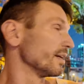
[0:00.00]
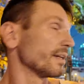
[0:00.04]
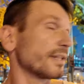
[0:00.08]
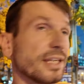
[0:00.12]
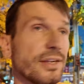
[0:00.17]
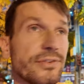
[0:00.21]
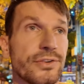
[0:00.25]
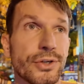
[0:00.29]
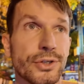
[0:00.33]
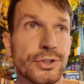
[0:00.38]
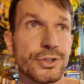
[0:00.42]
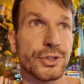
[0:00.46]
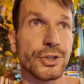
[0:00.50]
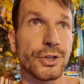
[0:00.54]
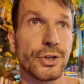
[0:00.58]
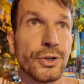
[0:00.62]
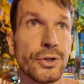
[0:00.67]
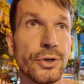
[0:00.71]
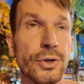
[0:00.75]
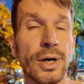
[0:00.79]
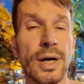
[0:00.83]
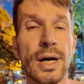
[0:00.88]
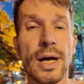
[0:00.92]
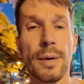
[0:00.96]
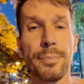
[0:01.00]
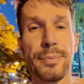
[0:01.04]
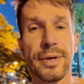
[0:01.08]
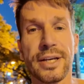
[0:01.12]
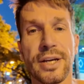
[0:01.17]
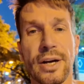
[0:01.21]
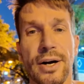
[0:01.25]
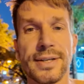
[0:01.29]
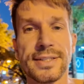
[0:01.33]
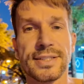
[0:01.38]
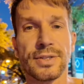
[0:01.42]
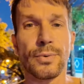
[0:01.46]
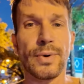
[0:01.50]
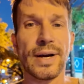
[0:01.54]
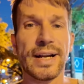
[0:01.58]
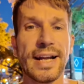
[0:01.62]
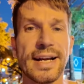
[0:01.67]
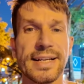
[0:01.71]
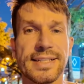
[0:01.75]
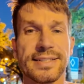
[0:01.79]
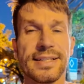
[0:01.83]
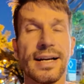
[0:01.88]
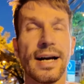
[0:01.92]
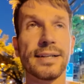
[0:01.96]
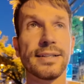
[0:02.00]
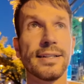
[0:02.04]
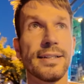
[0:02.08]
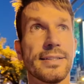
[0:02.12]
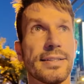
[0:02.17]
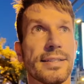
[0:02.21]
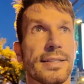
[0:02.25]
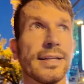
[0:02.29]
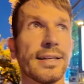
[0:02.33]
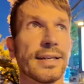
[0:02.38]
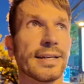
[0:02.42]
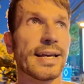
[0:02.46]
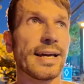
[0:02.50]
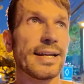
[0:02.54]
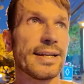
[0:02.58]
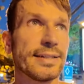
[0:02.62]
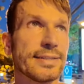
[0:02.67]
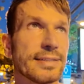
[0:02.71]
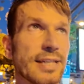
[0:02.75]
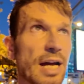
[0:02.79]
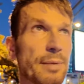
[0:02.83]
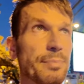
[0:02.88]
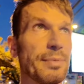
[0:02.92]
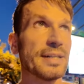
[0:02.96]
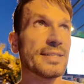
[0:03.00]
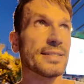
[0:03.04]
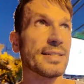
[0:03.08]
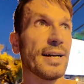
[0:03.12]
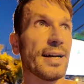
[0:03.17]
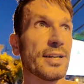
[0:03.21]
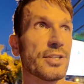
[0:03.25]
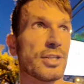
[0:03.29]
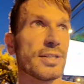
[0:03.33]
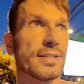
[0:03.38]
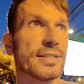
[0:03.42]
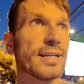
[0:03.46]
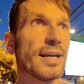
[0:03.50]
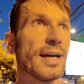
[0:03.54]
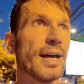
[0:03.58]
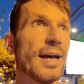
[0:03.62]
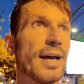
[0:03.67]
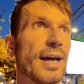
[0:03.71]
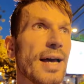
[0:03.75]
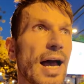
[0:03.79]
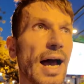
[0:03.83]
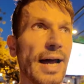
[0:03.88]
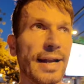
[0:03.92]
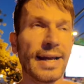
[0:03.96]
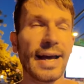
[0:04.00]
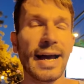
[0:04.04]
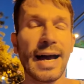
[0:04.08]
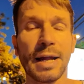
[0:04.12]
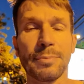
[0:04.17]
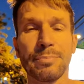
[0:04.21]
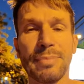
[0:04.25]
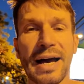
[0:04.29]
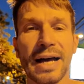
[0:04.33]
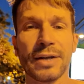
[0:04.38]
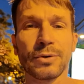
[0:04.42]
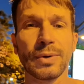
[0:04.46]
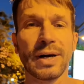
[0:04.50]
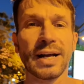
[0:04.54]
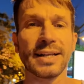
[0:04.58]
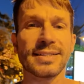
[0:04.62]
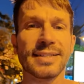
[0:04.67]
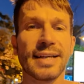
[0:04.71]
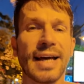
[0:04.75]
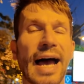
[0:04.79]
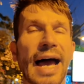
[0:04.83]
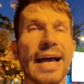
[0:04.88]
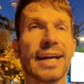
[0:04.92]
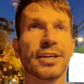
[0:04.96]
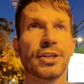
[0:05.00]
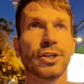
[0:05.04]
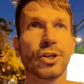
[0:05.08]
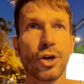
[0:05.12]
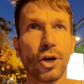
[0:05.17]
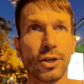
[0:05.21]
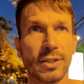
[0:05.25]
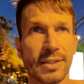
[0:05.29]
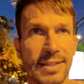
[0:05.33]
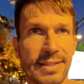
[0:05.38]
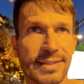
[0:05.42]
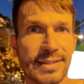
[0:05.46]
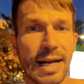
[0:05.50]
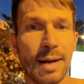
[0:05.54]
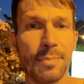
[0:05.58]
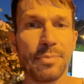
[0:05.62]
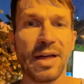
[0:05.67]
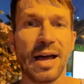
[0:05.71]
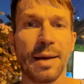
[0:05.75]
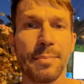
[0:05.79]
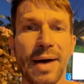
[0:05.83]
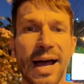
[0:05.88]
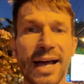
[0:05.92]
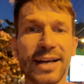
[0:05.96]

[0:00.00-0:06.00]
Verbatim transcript: give you too, because when I started getting Thai massages and I had bad ones, I couldn't stop them.